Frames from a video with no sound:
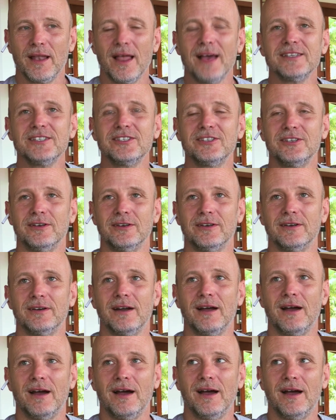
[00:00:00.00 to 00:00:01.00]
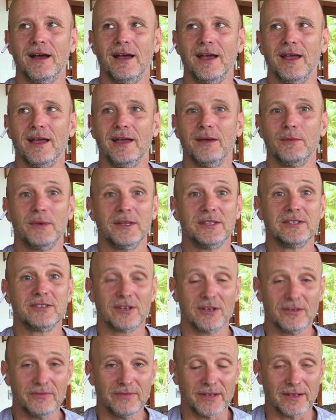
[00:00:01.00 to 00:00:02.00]
Last year, I went
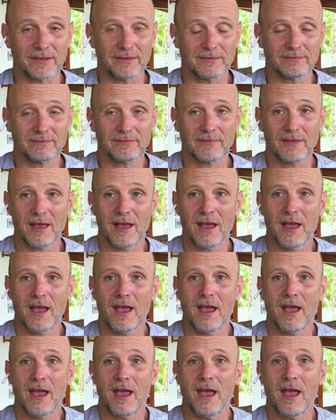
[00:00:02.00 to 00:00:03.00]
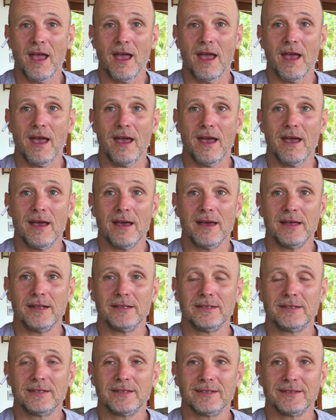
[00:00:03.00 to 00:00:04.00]
surfing,
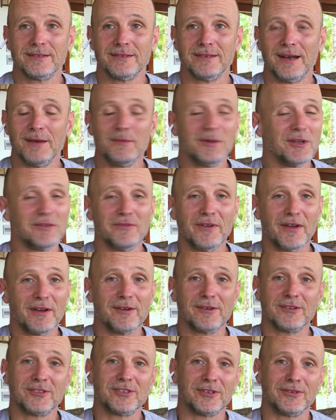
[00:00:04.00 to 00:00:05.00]
and I'm not a very good